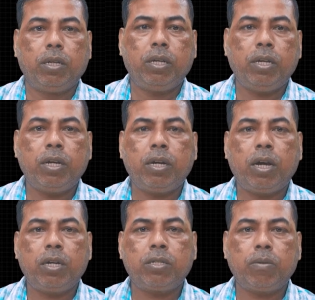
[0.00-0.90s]
Here
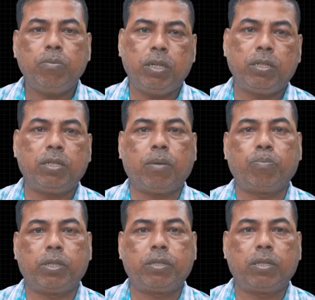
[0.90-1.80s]
are some
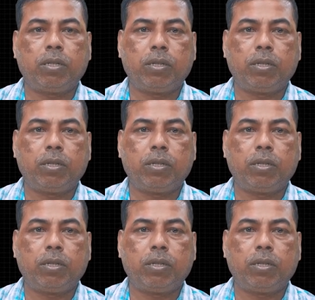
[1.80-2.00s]
examples.